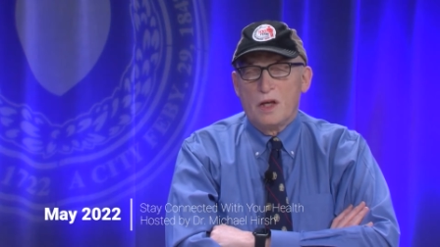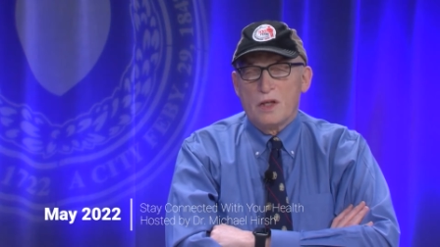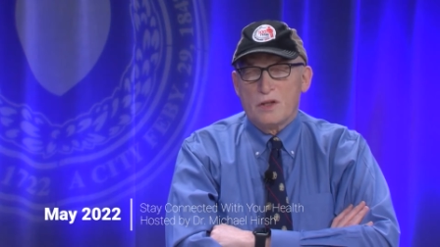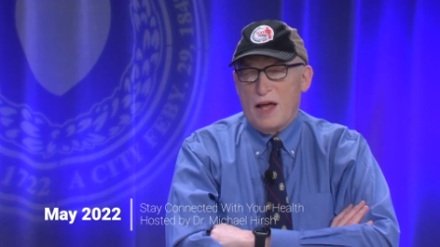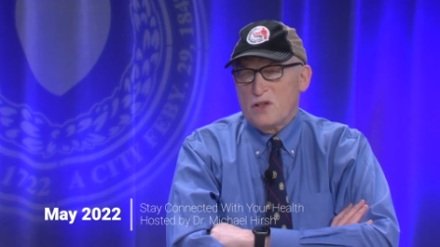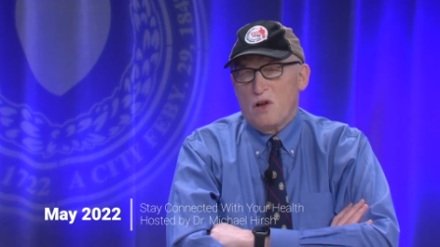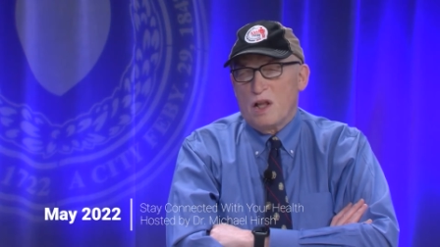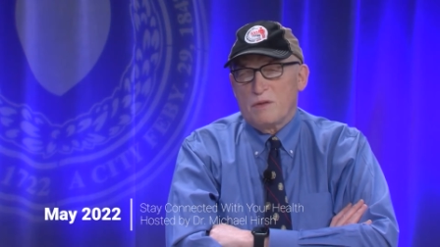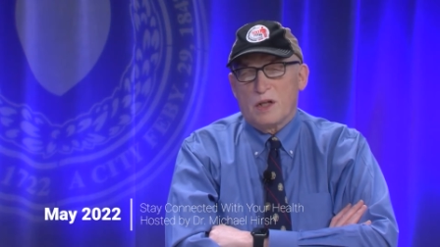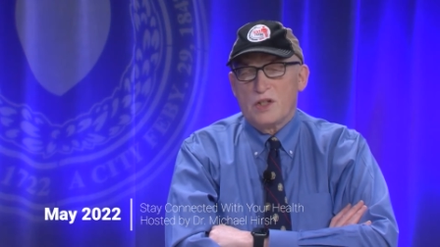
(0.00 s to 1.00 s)
So that's all
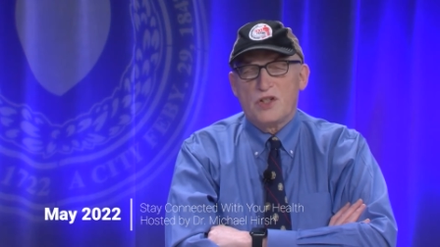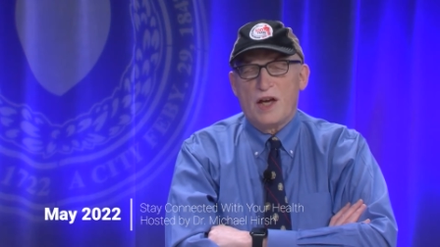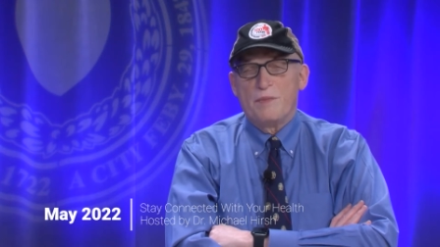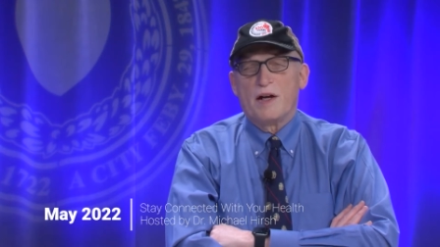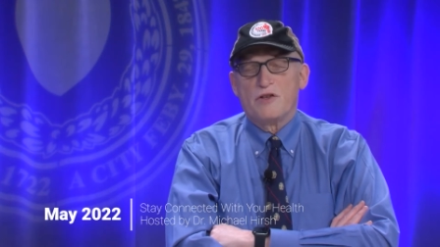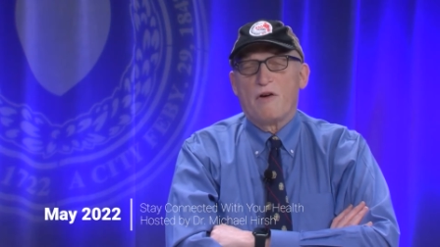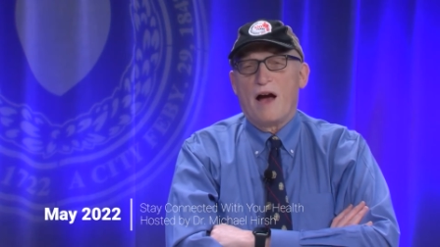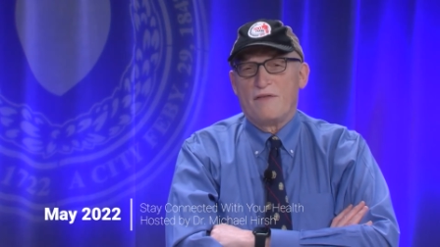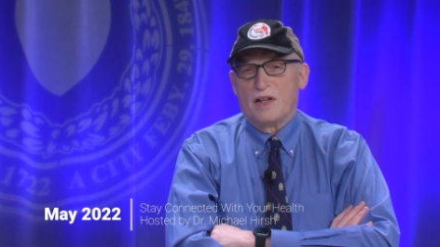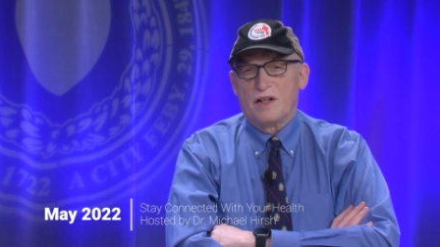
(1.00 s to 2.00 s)
I'm going to say about
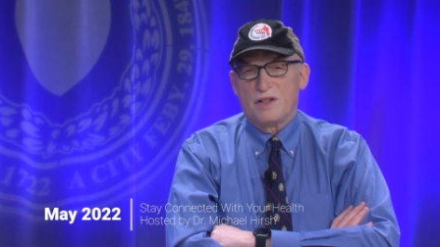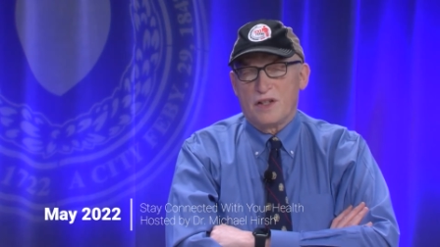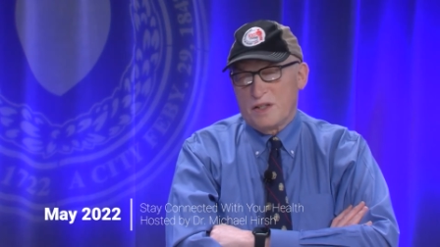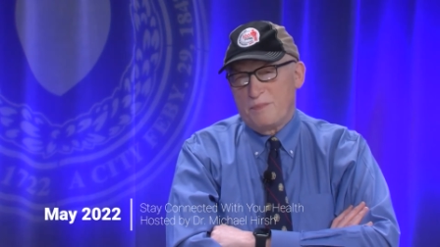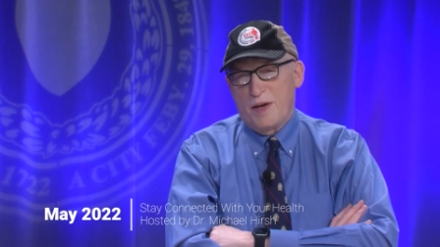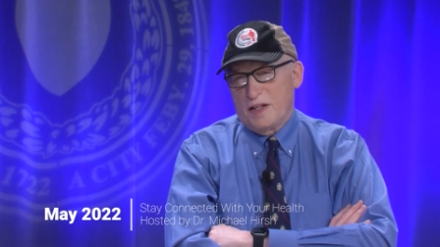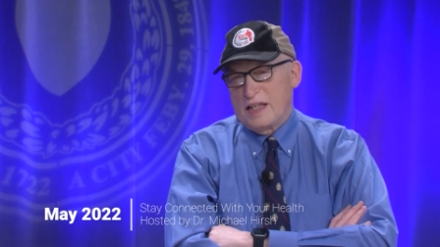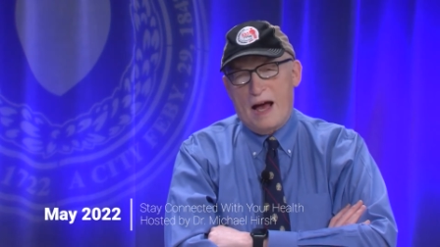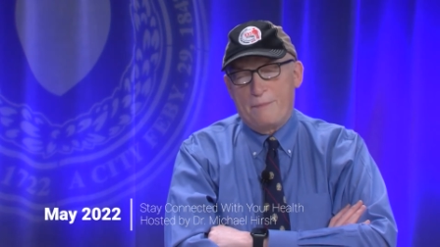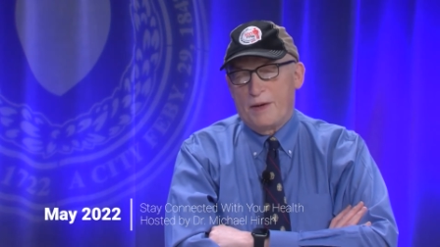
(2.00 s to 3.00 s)
driving, because it's a big
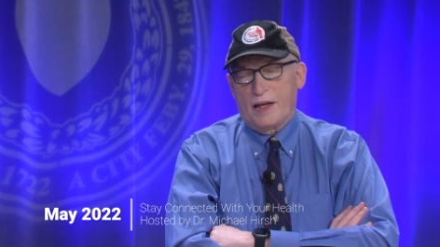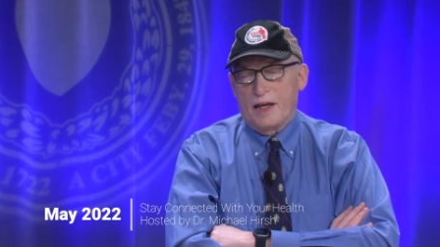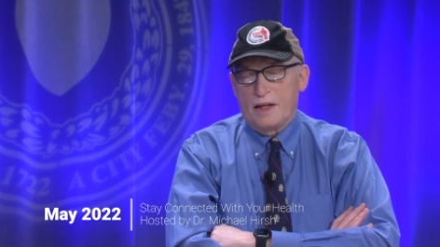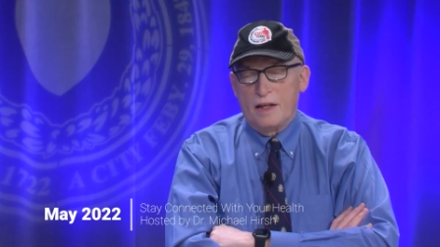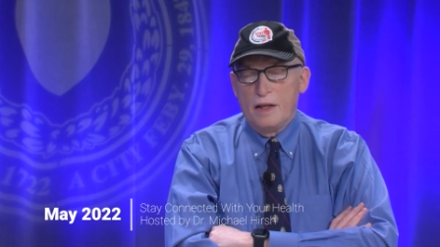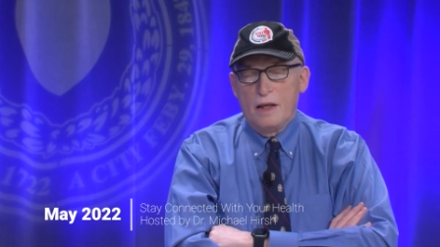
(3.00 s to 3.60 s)
topic, and